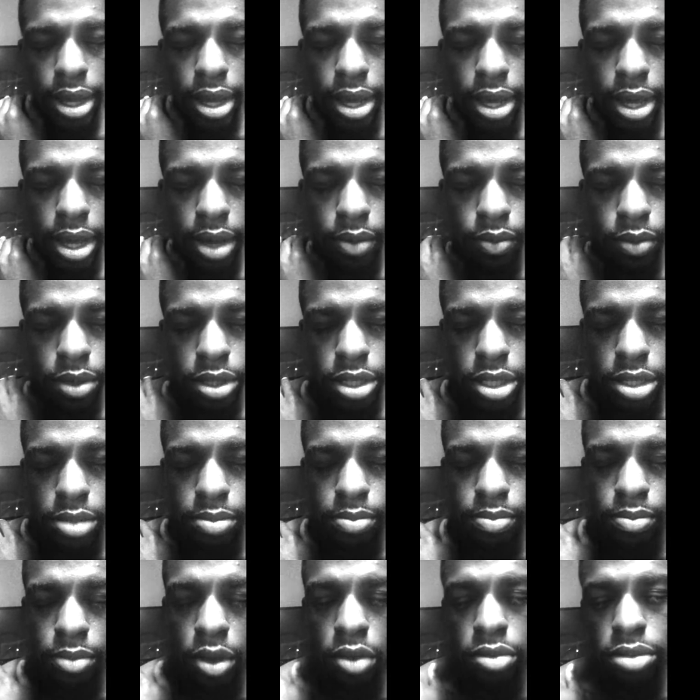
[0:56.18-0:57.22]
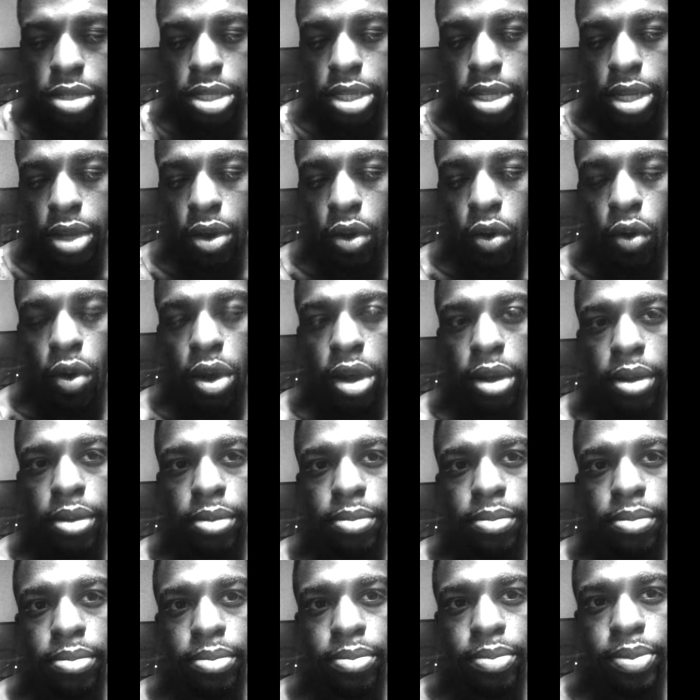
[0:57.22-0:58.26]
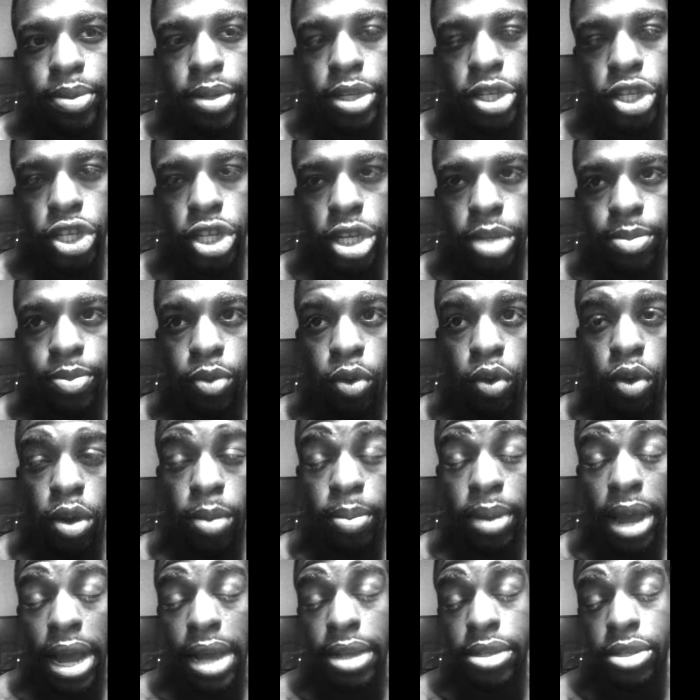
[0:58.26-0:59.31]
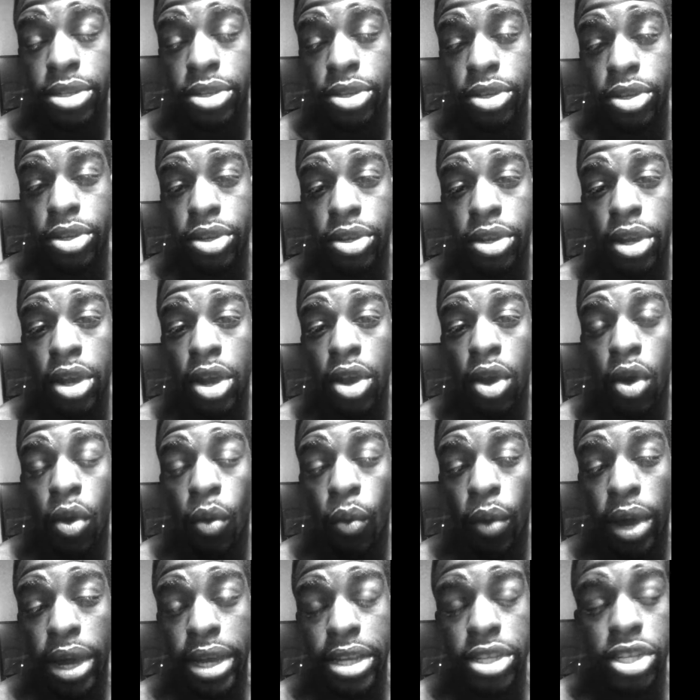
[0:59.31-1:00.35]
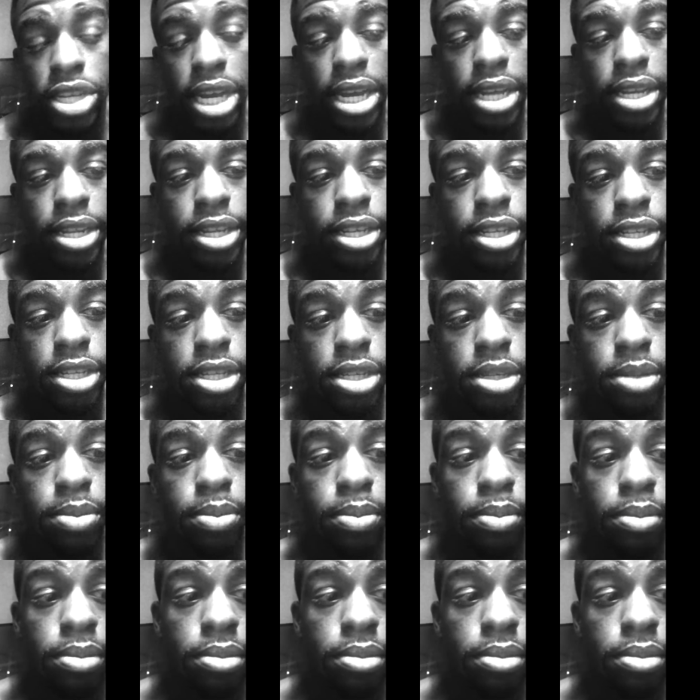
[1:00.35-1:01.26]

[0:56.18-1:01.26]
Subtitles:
it was mostly on Bishop or Pastor Wayne Chaney's